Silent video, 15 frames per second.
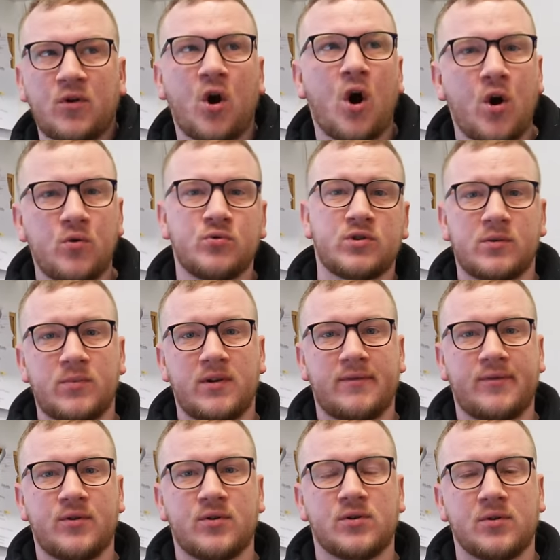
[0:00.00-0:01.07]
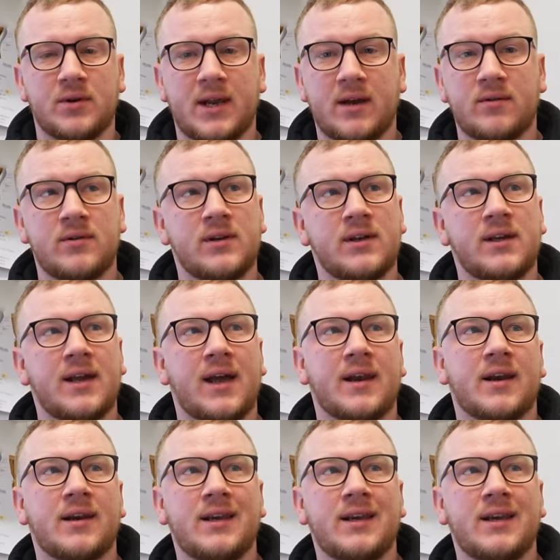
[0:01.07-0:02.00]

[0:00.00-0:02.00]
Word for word: got holes on my forecourt now, and I